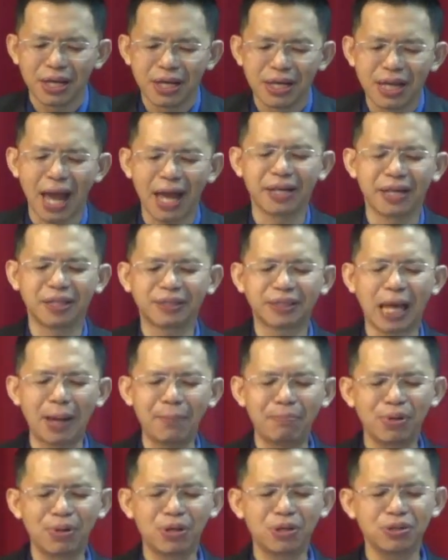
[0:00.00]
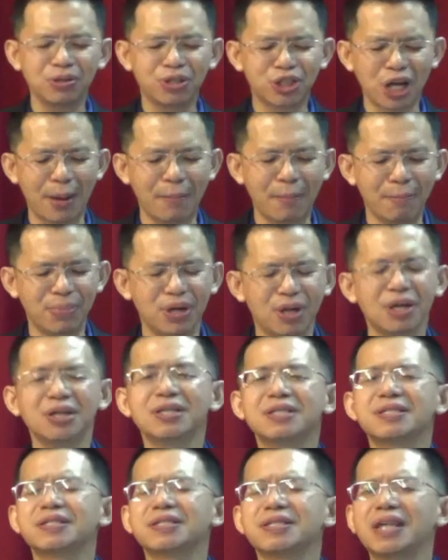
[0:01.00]
He had the temple chamber
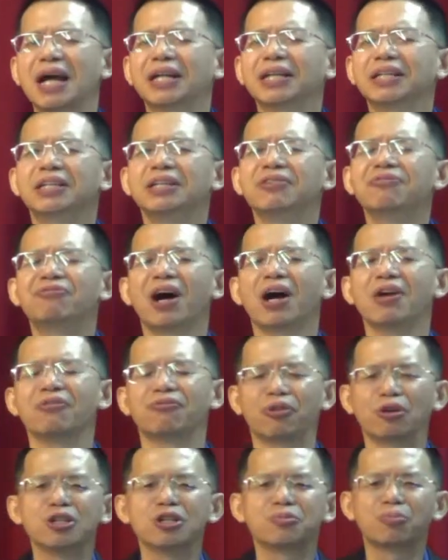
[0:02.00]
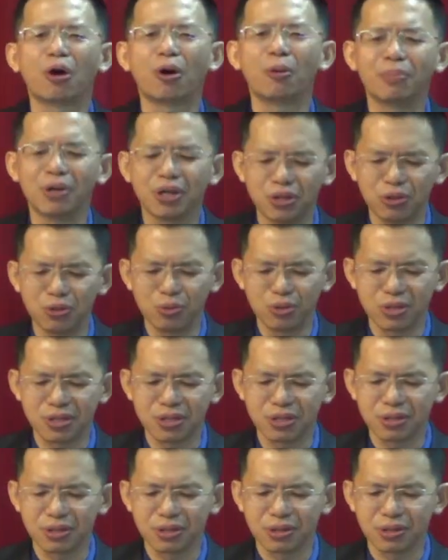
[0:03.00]
sanctified for its proper
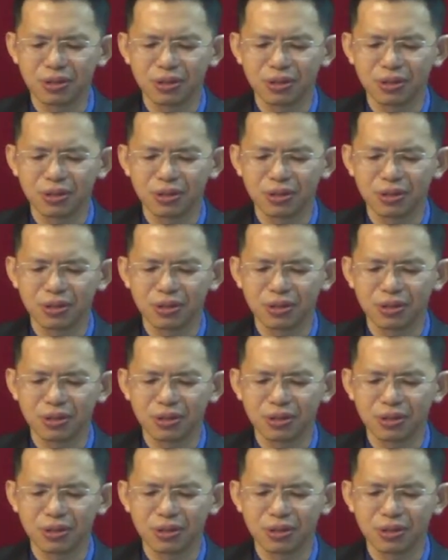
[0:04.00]
use.